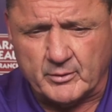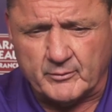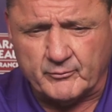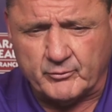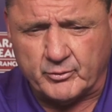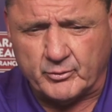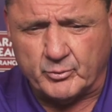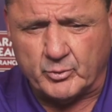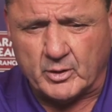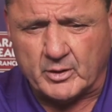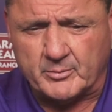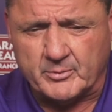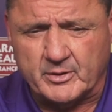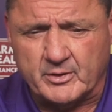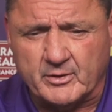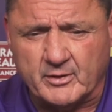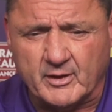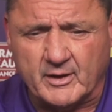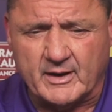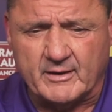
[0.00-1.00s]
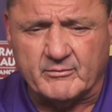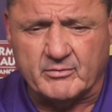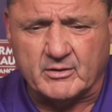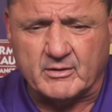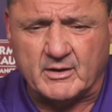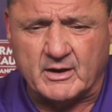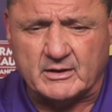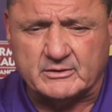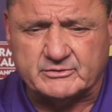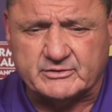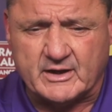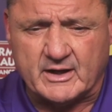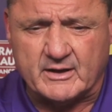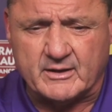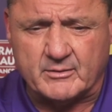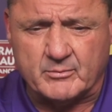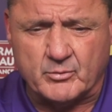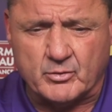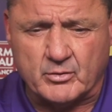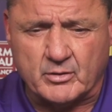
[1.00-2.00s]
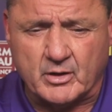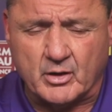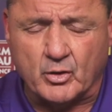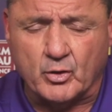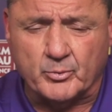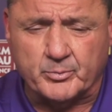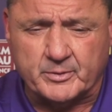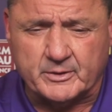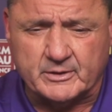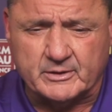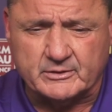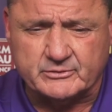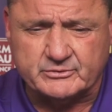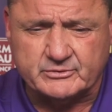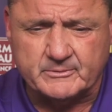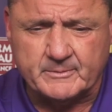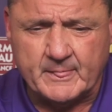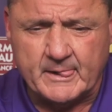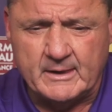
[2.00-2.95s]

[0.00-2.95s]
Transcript: From what I'm hearing, 11 o'clock Saturday morning, I hope it is,